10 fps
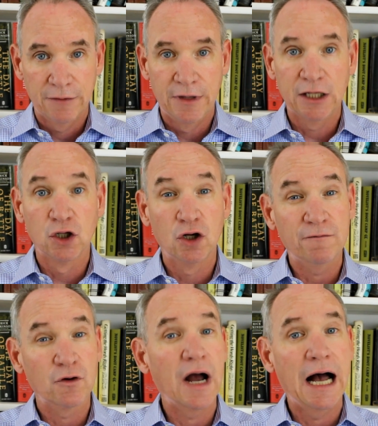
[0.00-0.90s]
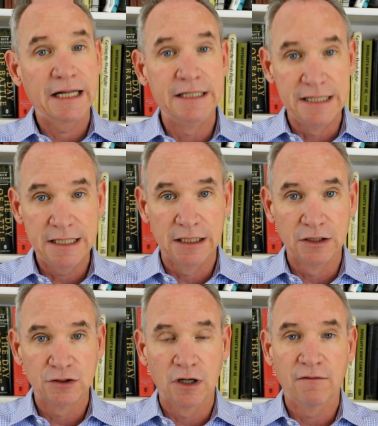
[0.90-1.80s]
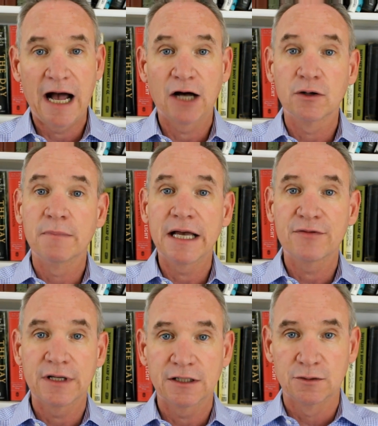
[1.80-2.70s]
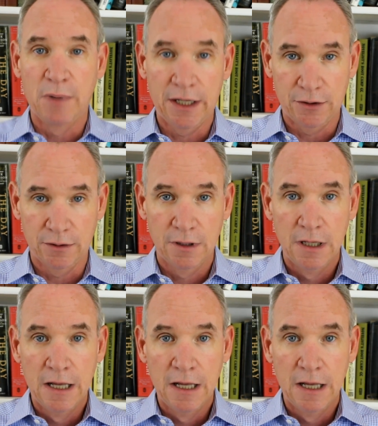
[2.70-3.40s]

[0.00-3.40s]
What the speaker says: They look for ideas of how to make things better.